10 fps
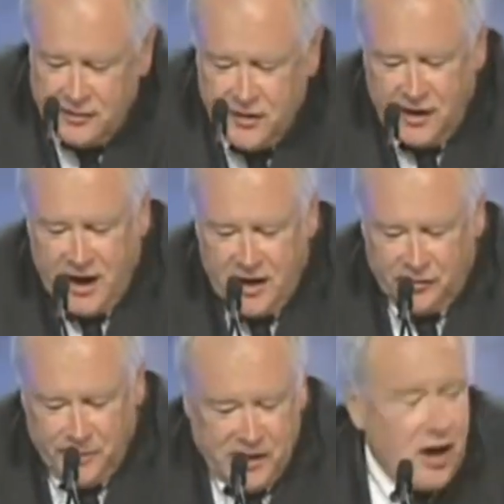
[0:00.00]
Dick has
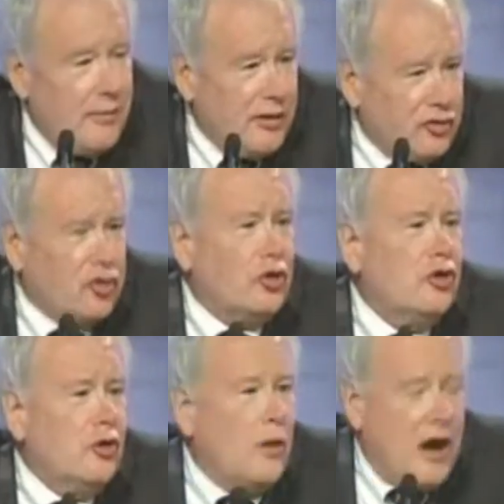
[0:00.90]
become a
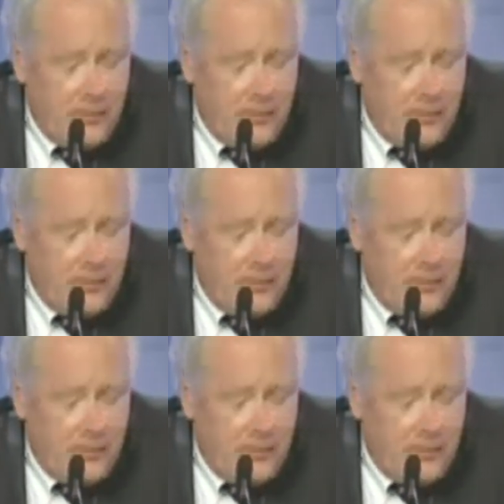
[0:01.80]
true